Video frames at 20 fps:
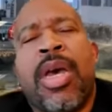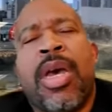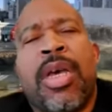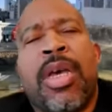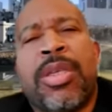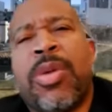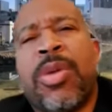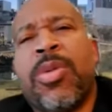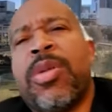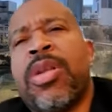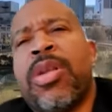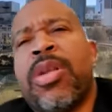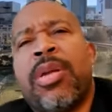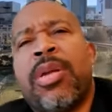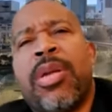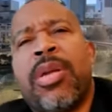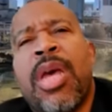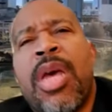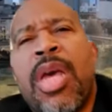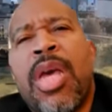So
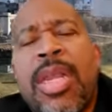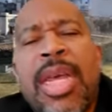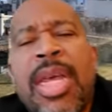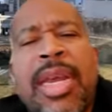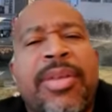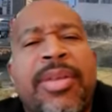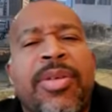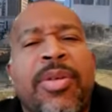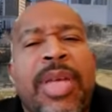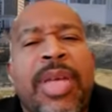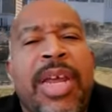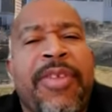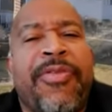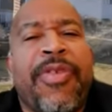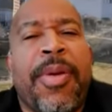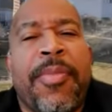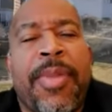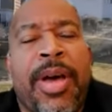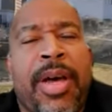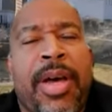then
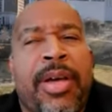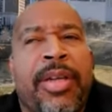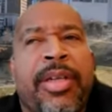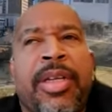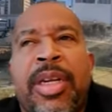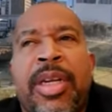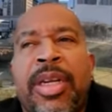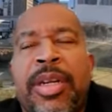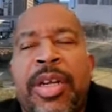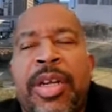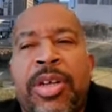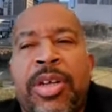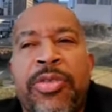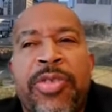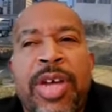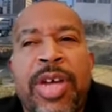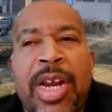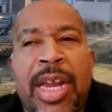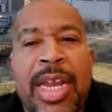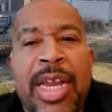from you've
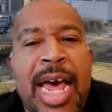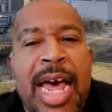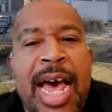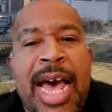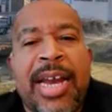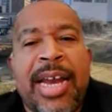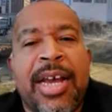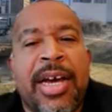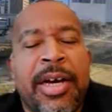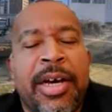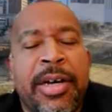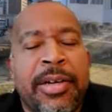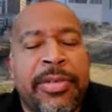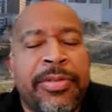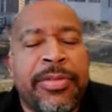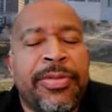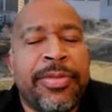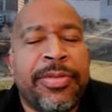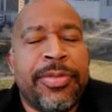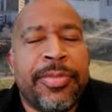done a lot
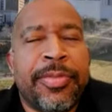of